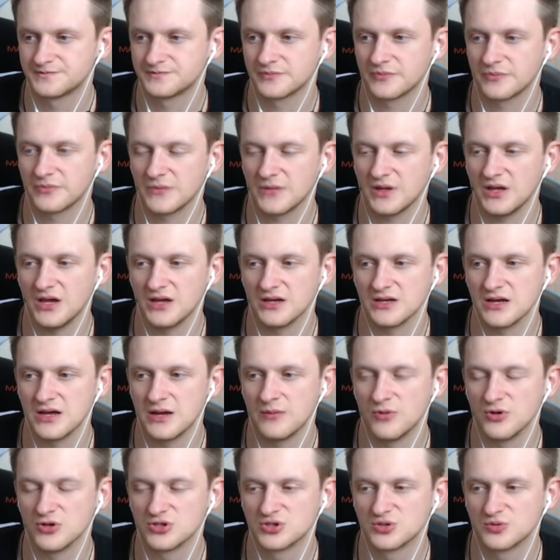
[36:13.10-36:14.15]
Yeah, I'm
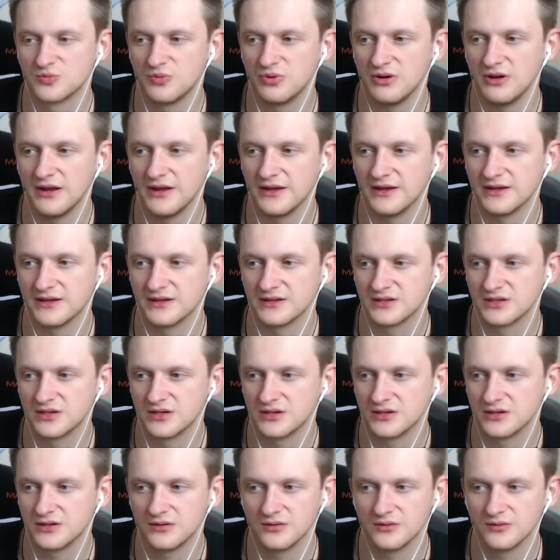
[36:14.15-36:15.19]
also playing it
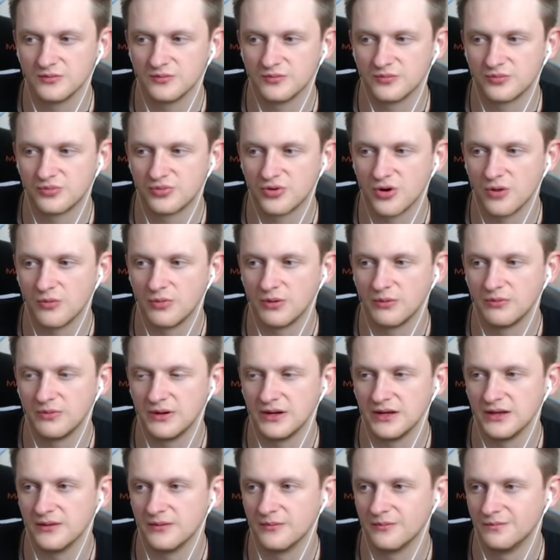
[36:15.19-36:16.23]

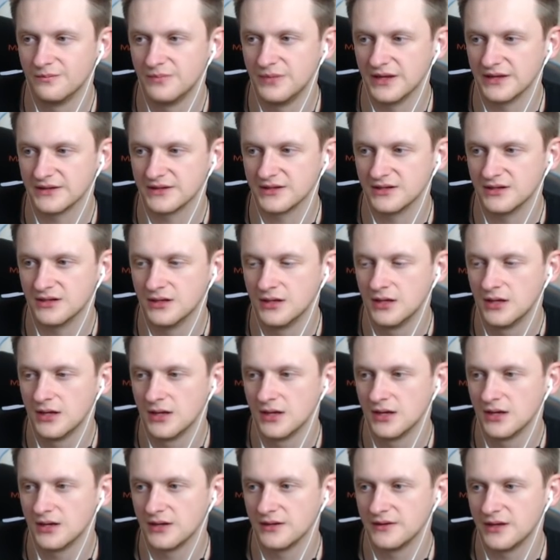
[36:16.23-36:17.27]
probably better
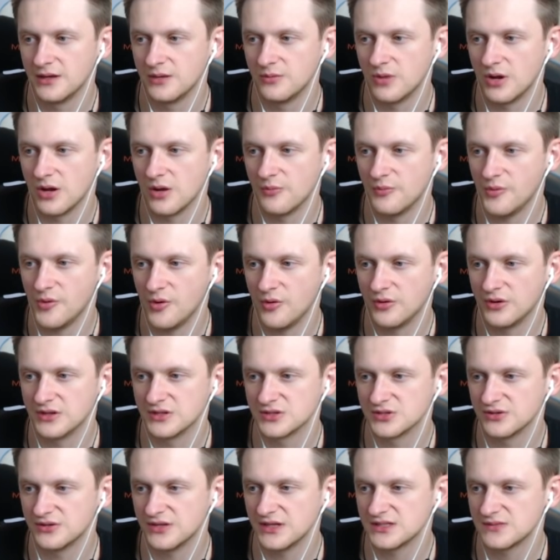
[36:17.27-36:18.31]
than my opponent, so
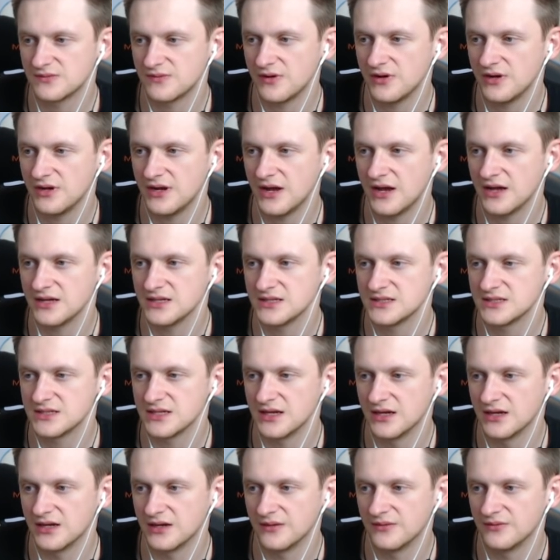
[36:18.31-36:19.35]
that's very nice.
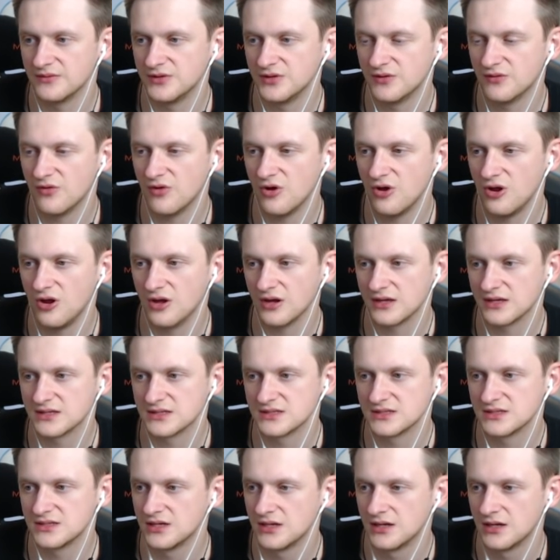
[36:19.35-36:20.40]
The Warlock
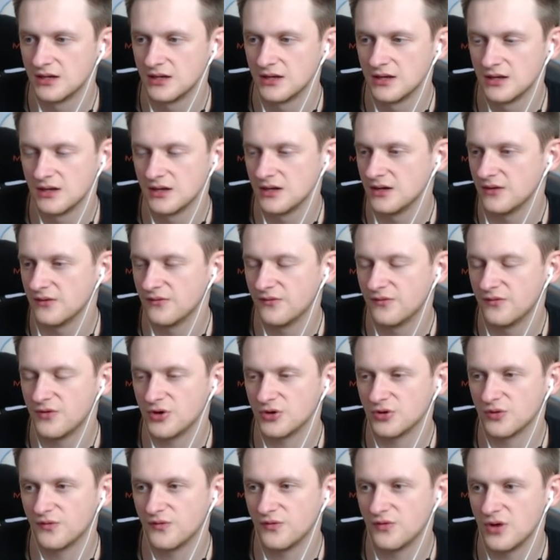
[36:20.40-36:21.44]
is 4
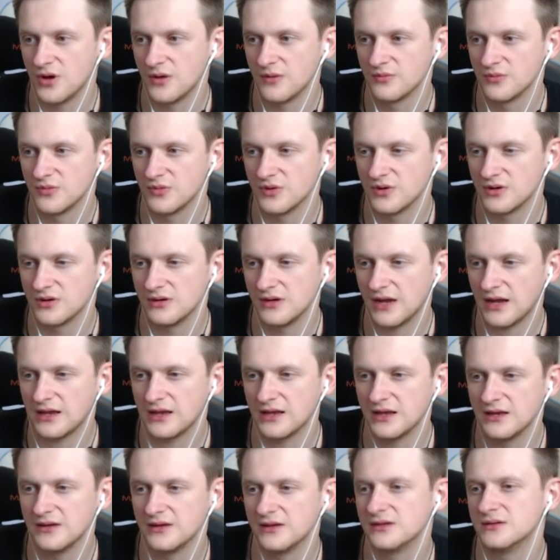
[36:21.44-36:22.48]
to 4.
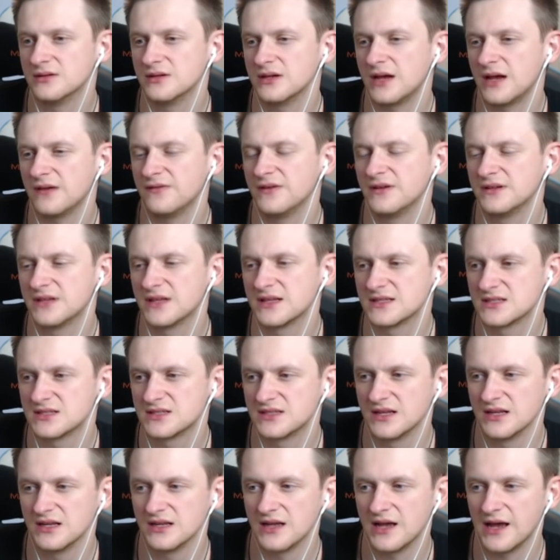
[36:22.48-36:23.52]
Luckily, I think that's
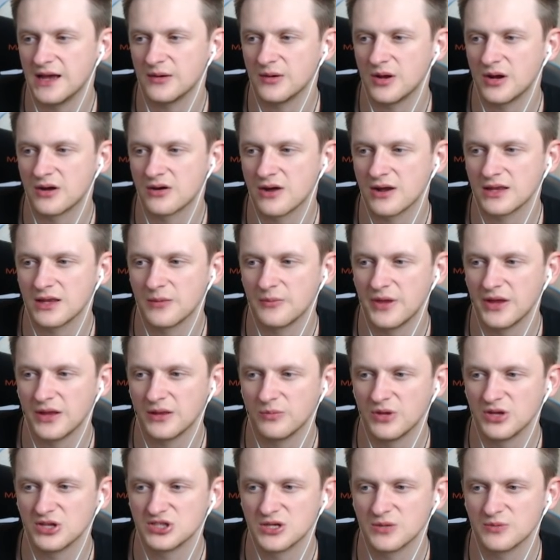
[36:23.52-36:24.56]
still a rather bad
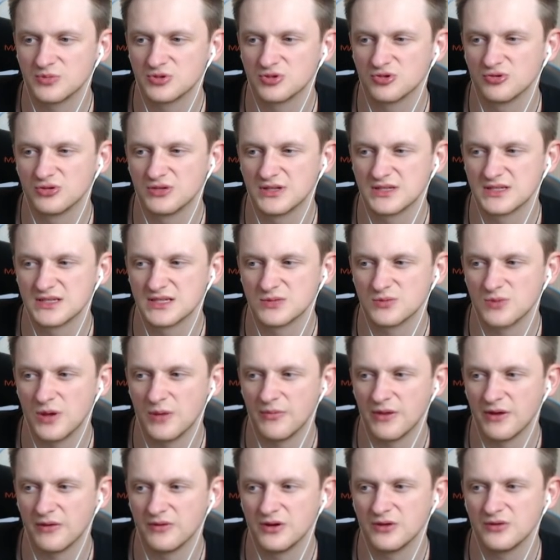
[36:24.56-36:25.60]
matchup, so this is why my
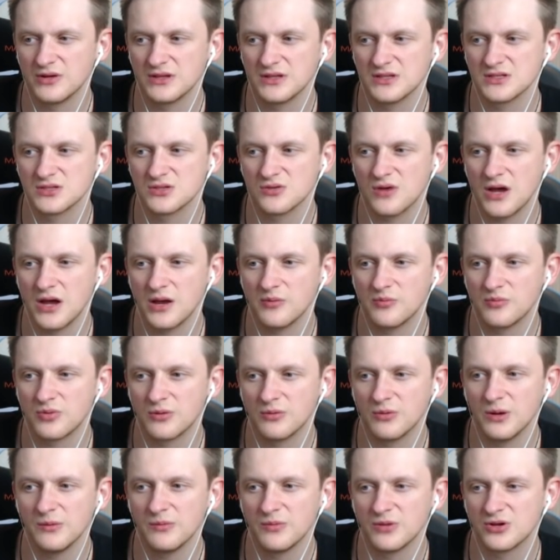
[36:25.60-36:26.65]
win rate is so high,
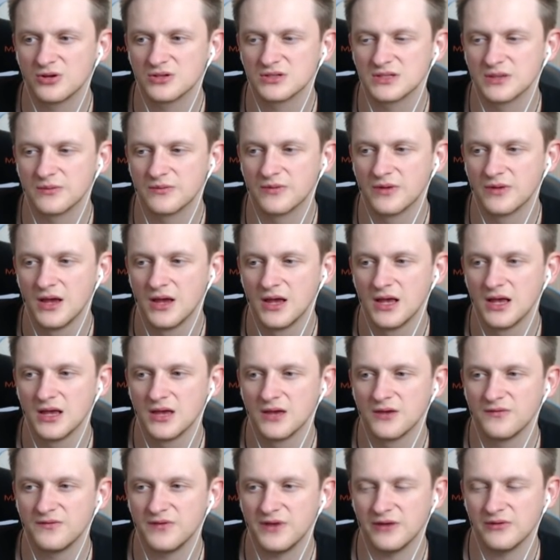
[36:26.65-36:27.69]
probably because I'm
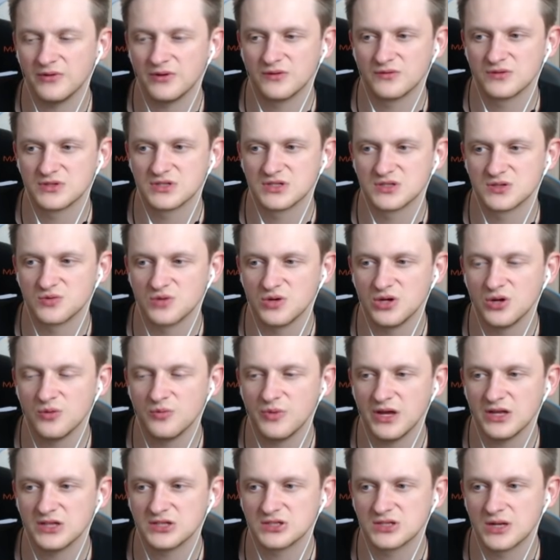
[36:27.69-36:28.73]
favored versus Reno
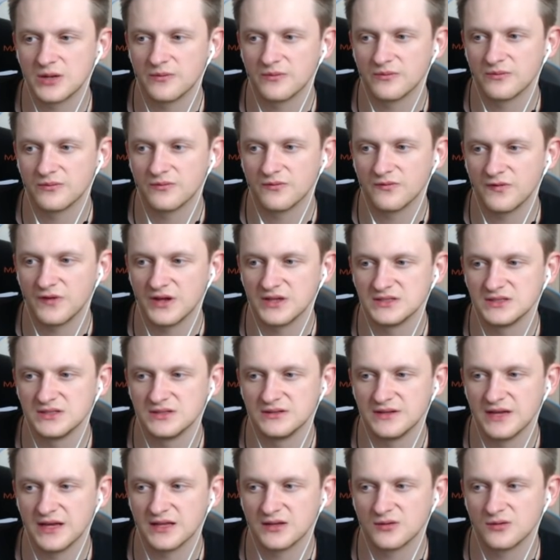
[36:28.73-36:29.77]
Mage and I'm facing
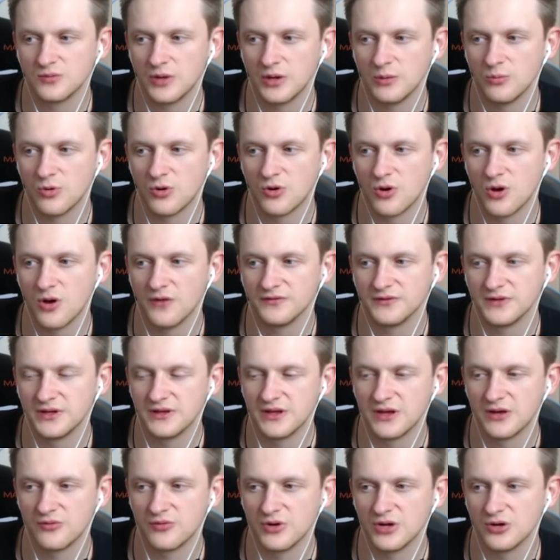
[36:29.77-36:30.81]
that way more often
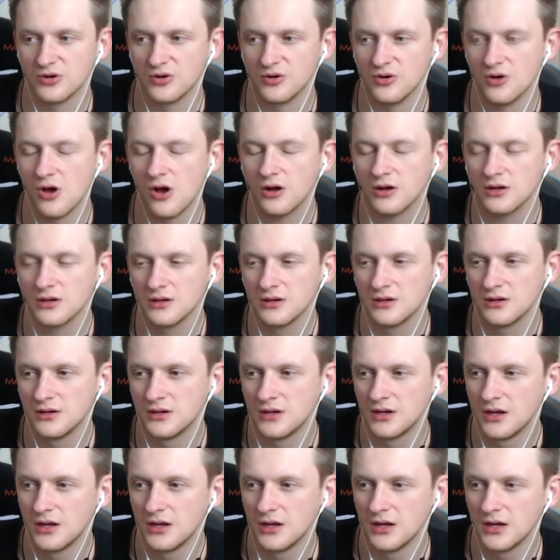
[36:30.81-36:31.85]
than Reno Lock.
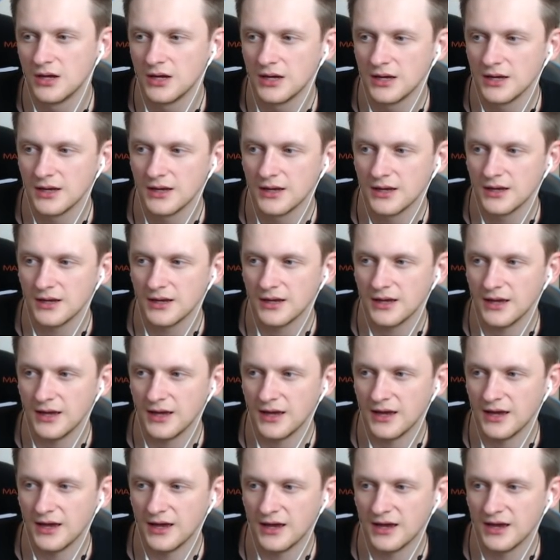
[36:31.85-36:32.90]

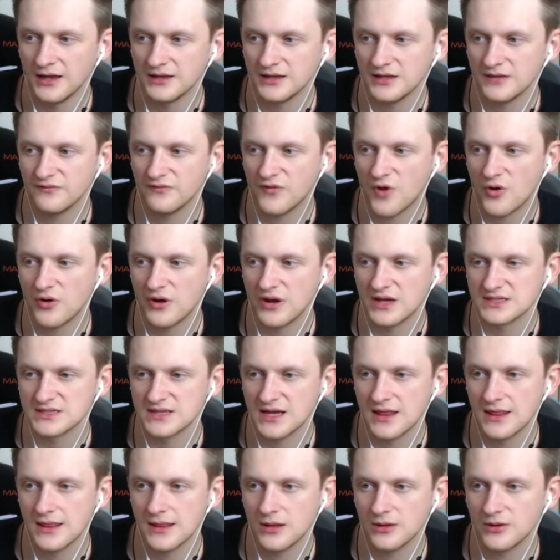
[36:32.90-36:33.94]
And Warriors, a
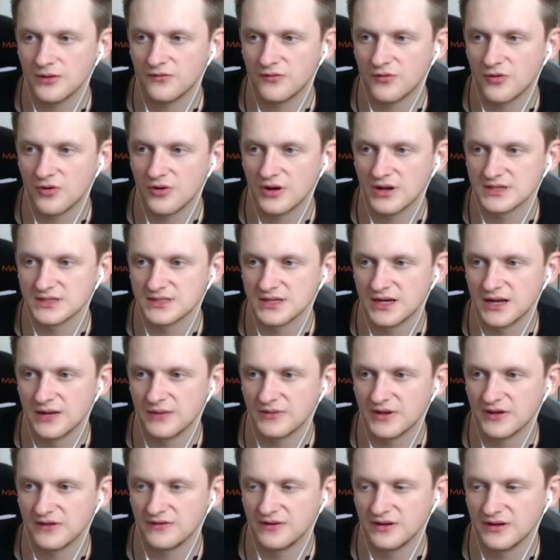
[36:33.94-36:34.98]
lot of Warriors, and I'm
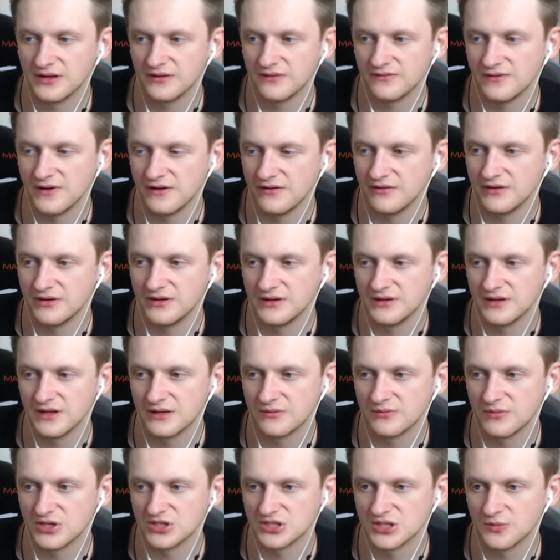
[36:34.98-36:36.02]
definitely favored in that
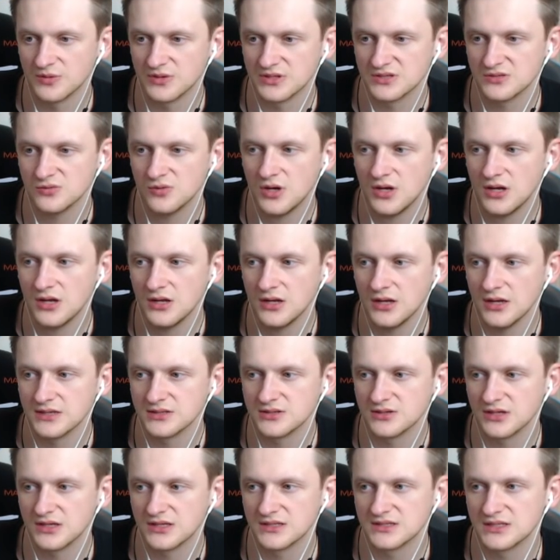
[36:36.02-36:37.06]
matchup as well. As you
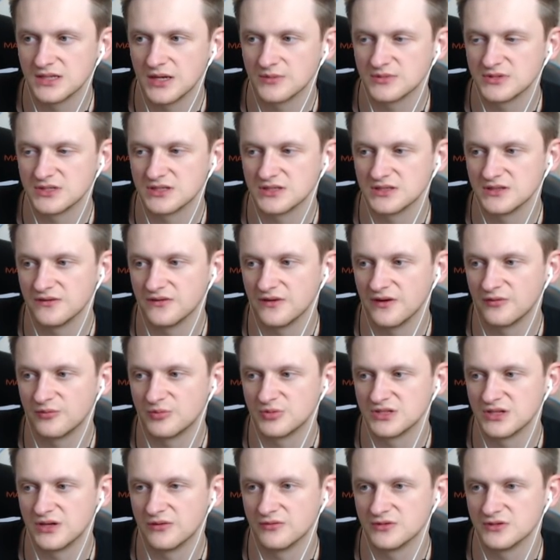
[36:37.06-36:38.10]
can see, I'm 65%
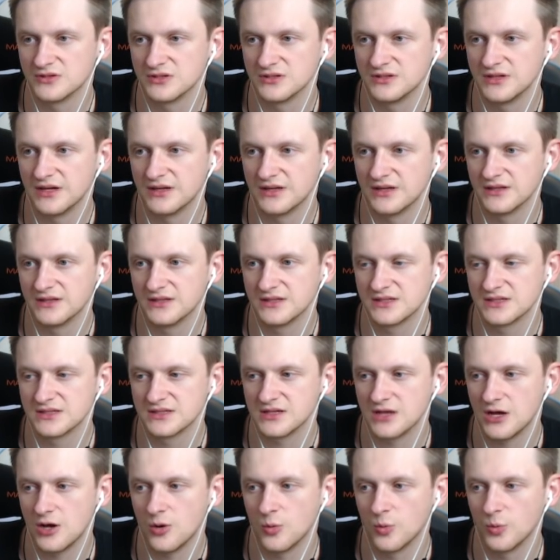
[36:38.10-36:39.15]
versus that, and this is
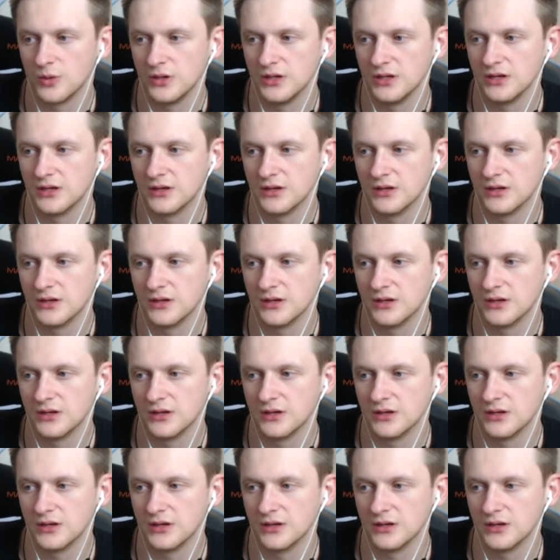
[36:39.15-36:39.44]
how we